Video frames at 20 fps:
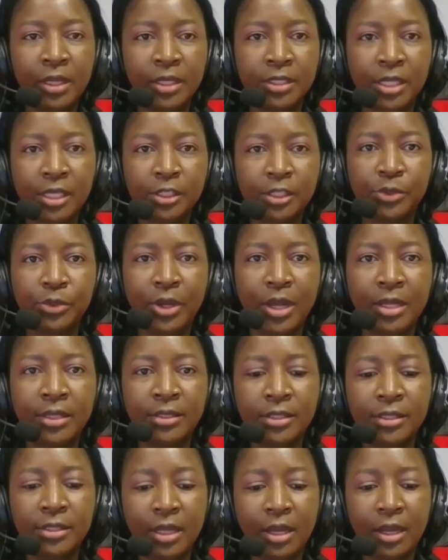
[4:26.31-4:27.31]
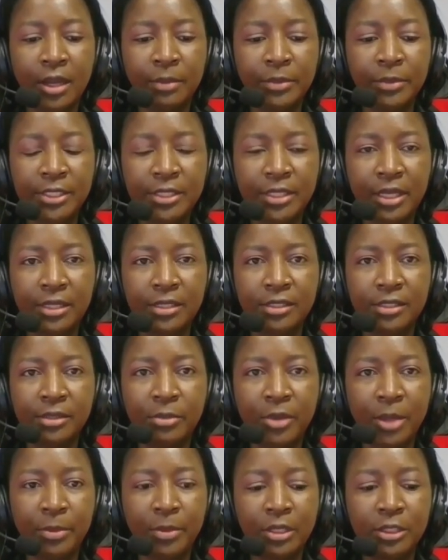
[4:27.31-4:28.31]
Just to answer Mr.
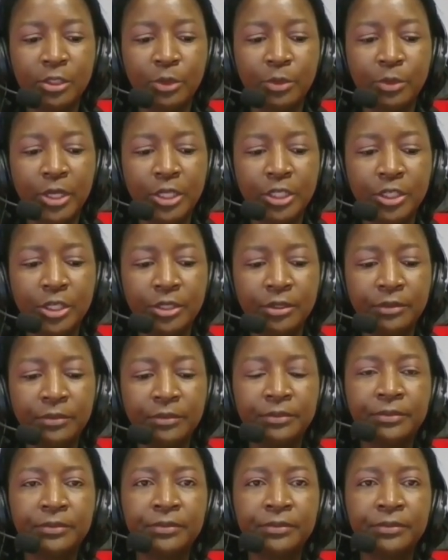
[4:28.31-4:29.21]
Zimmerman's question,